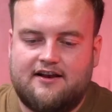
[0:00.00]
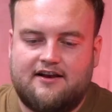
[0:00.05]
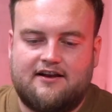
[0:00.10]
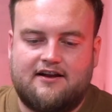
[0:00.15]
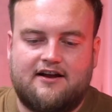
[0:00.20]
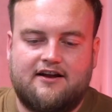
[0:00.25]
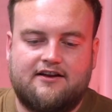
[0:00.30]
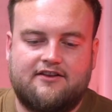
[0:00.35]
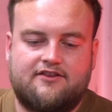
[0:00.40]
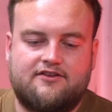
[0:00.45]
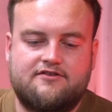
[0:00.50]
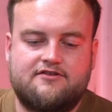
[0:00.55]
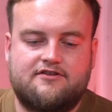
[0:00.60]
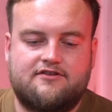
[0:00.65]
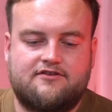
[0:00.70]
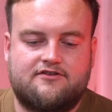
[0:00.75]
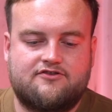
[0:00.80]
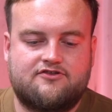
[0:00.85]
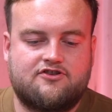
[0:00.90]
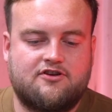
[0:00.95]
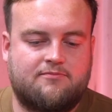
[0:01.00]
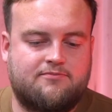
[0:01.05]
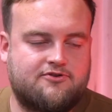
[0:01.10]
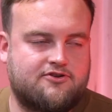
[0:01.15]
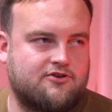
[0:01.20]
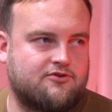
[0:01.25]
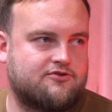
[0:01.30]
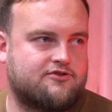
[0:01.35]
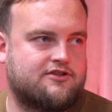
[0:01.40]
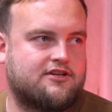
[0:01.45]
like the Sloppy
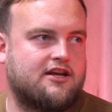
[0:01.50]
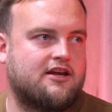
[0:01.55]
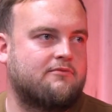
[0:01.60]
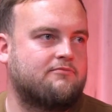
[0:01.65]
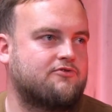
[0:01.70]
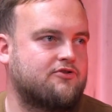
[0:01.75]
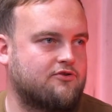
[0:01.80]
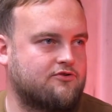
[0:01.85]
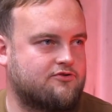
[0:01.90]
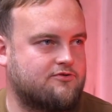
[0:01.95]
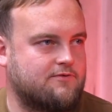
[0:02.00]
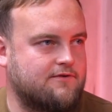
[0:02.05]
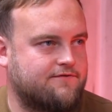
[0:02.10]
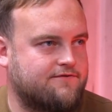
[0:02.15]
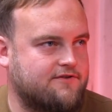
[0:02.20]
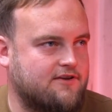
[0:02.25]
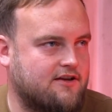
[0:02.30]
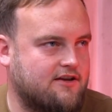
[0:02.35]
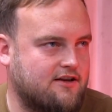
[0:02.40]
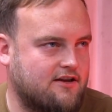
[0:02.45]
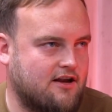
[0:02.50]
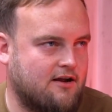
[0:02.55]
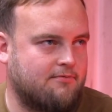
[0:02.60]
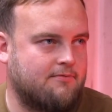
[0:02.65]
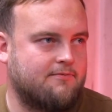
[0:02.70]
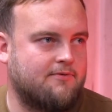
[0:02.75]
Joes team, Joe Smith said happy